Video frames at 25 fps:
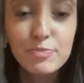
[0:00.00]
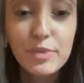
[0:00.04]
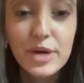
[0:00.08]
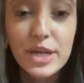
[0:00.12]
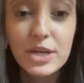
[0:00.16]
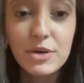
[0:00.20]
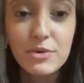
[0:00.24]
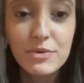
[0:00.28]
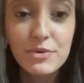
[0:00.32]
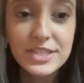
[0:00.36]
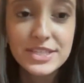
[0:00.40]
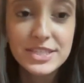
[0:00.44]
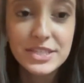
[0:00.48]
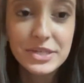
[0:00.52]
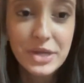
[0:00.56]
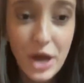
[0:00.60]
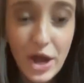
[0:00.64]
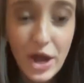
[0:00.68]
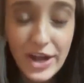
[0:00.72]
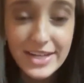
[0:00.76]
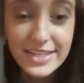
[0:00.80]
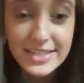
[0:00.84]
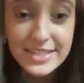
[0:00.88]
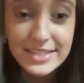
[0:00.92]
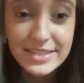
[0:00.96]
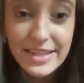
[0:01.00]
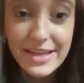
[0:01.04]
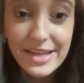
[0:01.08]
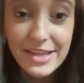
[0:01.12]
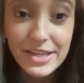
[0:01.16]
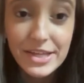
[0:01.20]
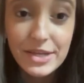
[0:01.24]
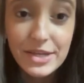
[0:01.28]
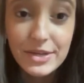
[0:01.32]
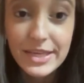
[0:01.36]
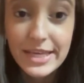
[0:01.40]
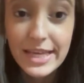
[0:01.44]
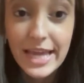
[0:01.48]
but it was nice that
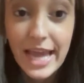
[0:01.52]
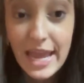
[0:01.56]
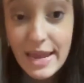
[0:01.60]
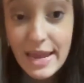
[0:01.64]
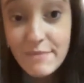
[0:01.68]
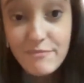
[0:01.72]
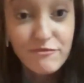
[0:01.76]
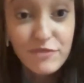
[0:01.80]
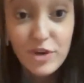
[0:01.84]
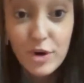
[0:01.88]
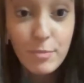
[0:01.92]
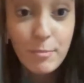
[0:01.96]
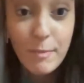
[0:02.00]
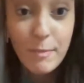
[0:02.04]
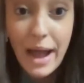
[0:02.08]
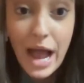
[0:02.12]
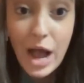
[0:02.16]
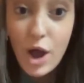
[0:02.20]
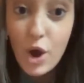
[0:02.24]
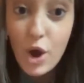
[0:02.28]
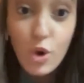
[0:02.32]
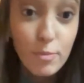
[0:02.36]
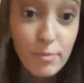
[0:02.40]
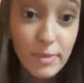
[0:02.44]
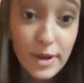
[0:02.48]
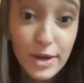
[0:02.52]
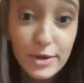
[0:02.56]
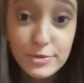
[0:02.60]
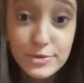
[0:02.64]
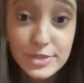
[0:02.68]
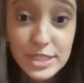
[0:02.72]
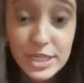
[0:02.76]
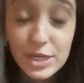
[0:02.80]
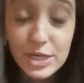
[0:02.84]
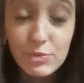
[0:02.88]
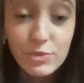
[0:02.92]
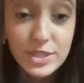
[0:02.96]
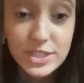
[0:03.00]
it came from my own post
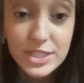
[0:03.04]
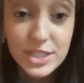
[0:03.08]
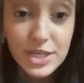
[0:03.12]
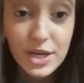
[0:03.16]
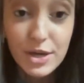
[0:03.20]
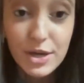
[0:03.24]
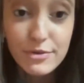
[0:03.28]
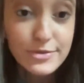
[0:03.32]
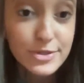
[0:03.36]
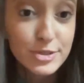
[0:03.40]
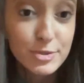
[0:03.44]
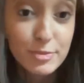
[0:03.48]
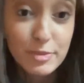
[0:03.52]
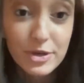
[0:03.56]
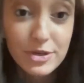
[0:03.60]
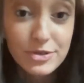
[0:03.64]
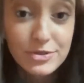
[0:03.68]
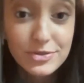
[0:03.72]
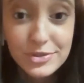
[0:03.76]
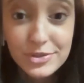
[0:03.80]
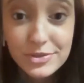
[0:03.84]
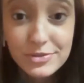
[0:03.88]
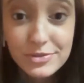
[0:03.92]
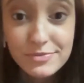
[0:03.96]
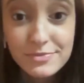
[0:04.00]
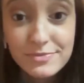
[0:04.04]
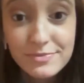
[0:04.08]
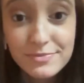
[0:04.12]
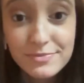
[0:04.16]
and it wasn't a host post.